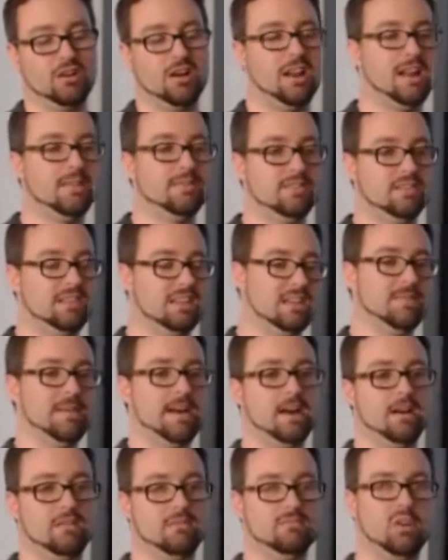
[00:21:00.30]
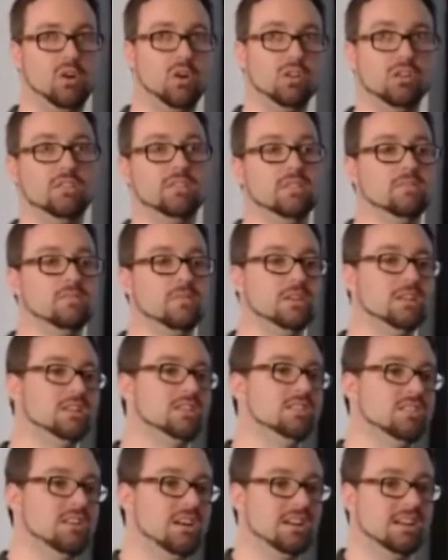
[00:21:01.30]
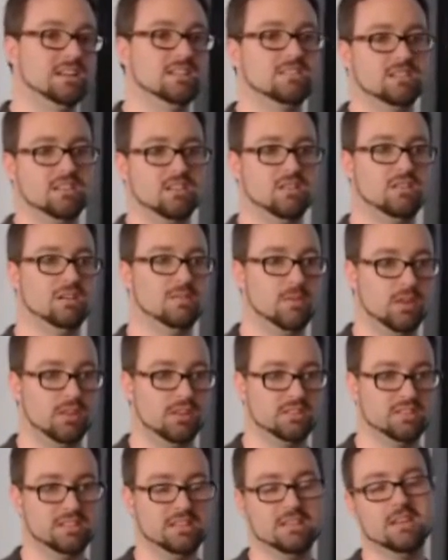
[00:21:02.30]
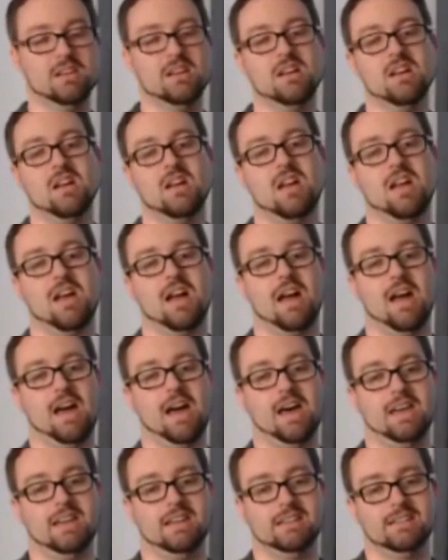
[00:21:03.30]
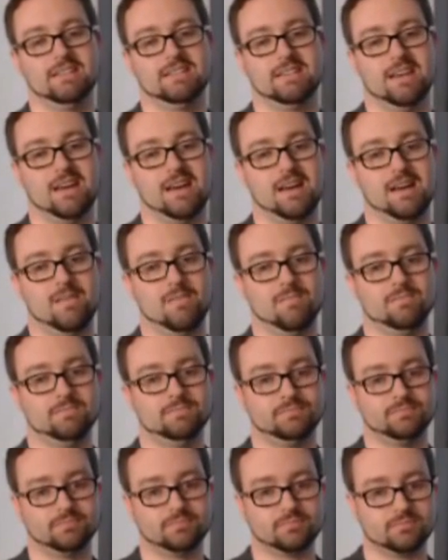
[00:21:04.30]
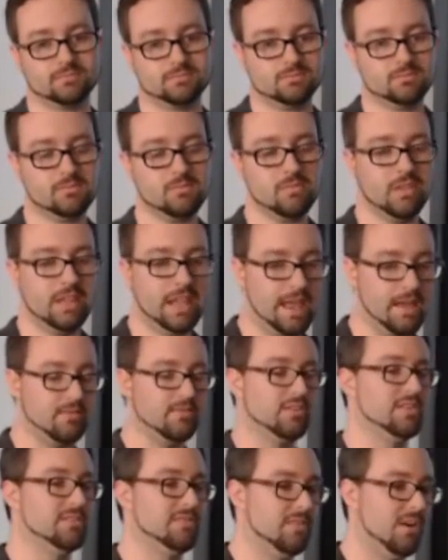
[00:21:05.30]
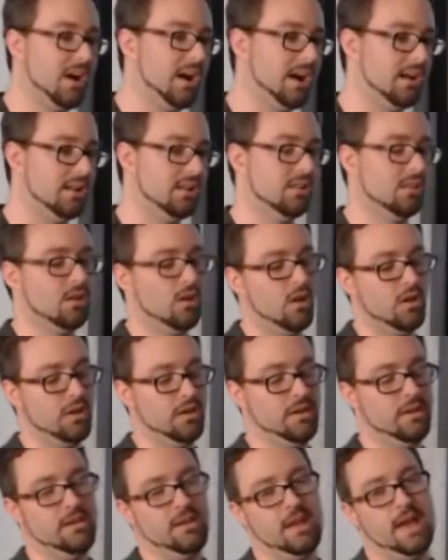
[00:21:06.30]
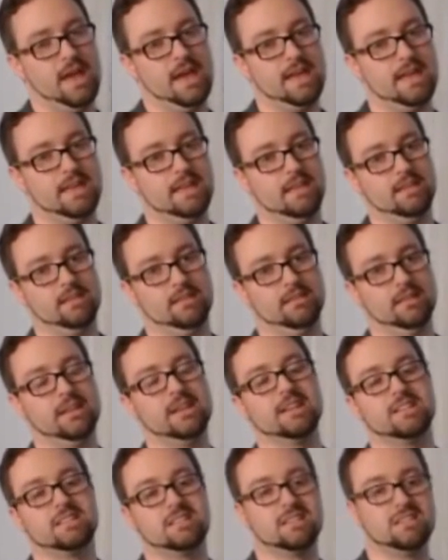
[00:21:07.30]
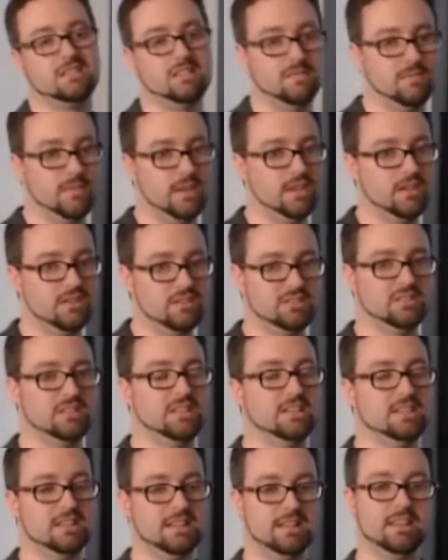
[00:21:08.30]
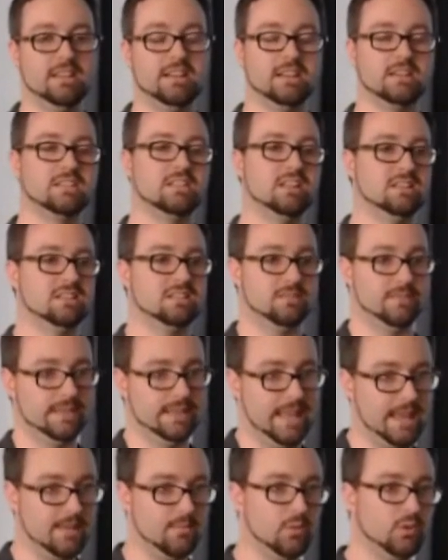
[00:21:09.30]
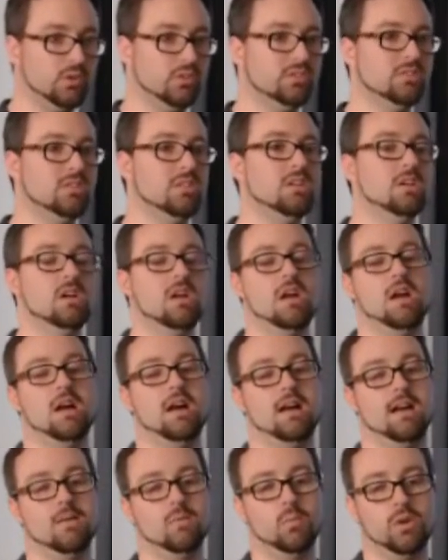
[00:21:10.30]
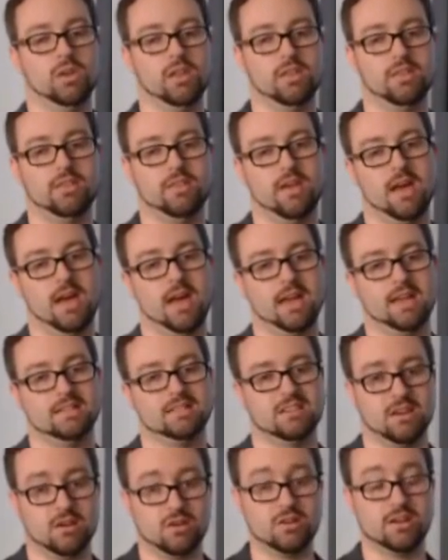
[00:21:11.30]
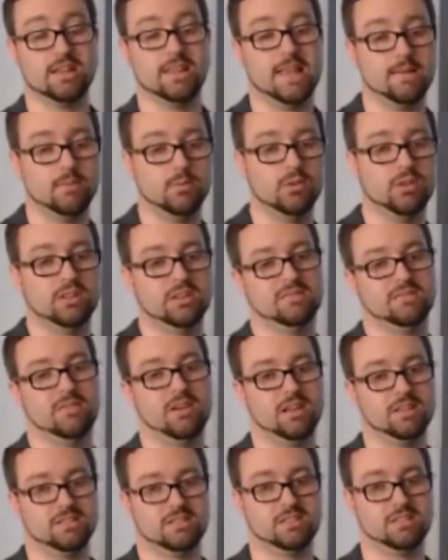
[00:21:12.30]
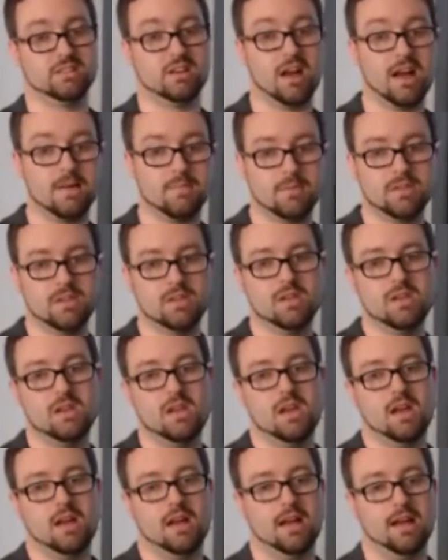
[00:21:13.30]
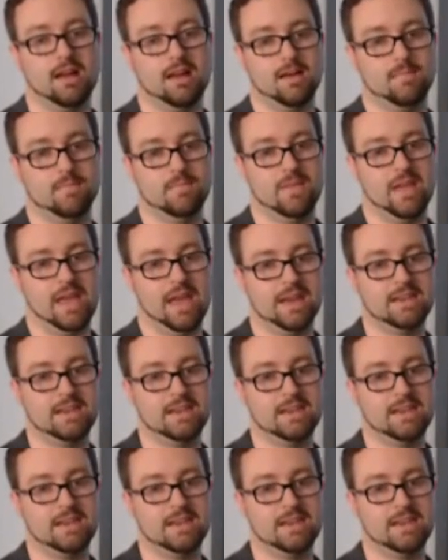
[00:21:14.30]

kind of have to think about all of them when you're designing a security policy. And every file on a Linux system that uses SE Linux needs to be labeled with a security label that defines the type. And